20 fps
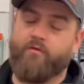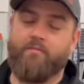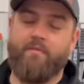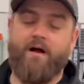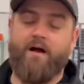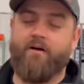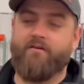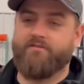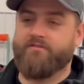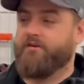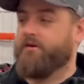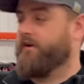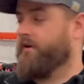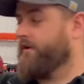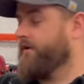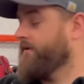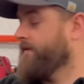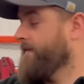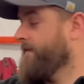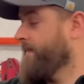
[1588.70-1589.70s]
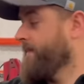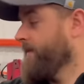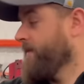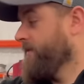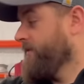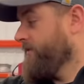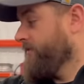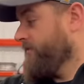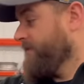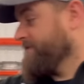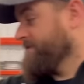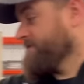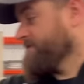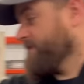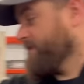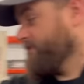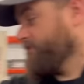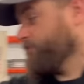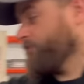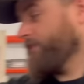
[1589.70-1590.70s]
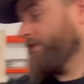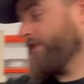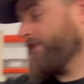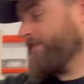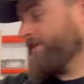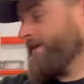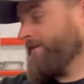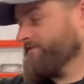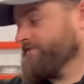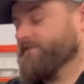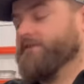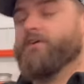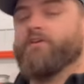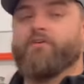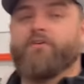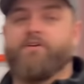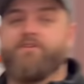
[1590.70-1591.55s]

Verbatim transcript: miles on it. This is a $20,000